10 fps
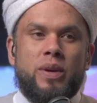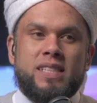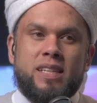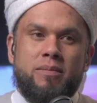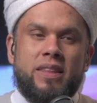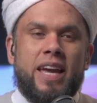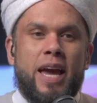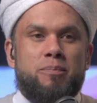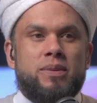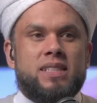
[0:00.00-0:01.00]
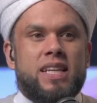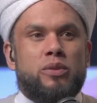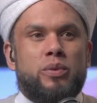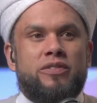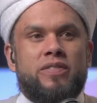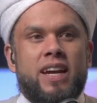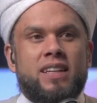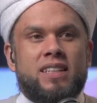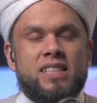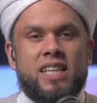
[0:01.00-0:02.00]
When something happens and we
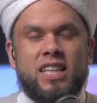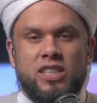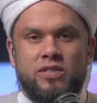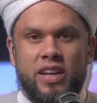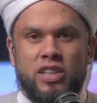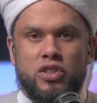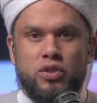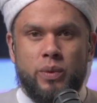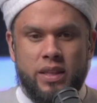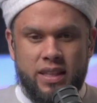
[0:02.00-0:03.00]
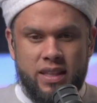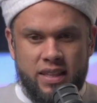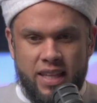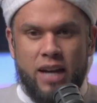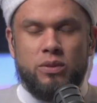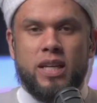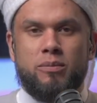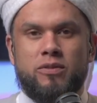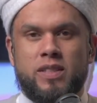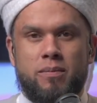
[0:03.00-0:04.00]
find dissatisfaction with the
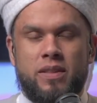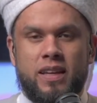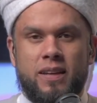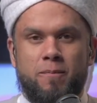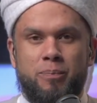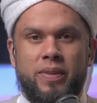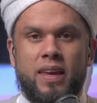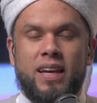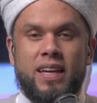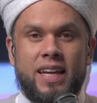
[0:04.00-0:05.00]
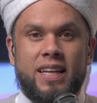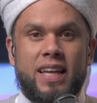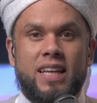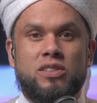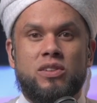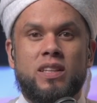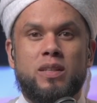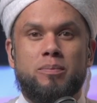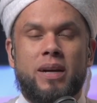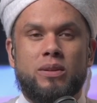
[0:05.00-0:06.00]
outcome of something, again, it's
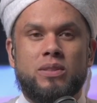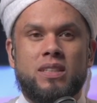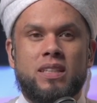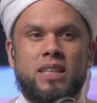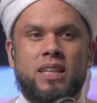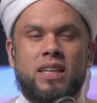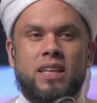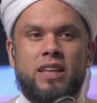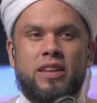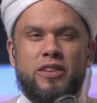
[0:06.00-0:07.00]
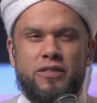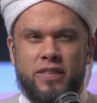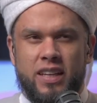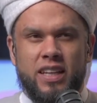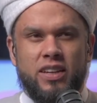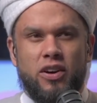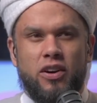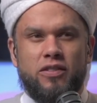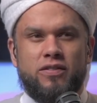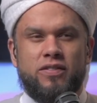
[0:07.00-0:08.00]
not about the feeling
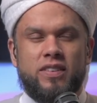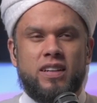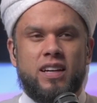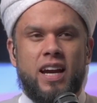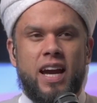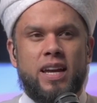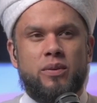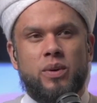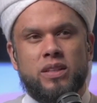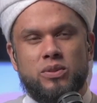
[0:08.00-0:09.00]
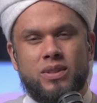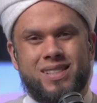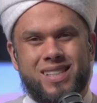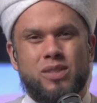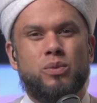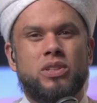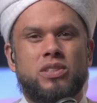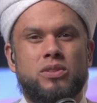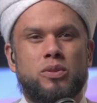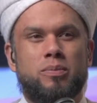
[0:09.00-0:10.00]
of I want to resist what
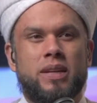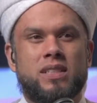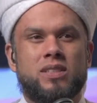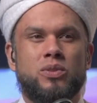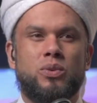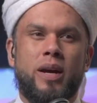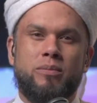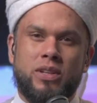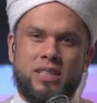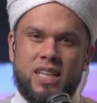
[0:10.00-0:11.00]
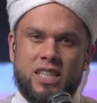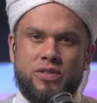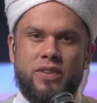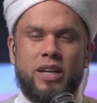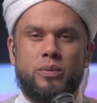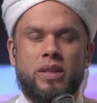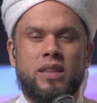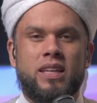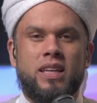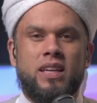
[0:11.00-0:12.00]
just took place, or I'm not satisfied
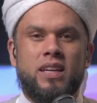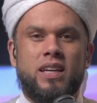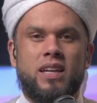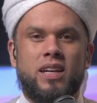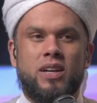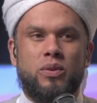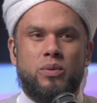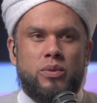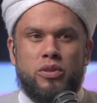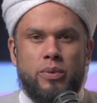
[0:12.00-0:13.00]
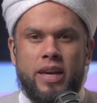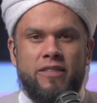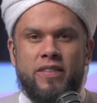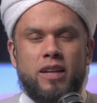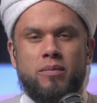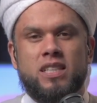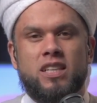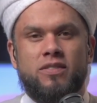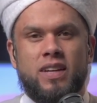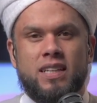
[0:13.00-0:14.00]
with where I find
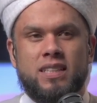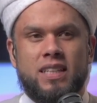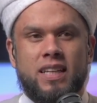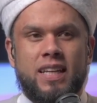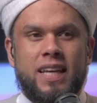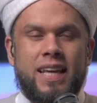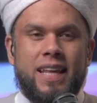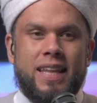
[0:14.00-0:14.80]
myself currently.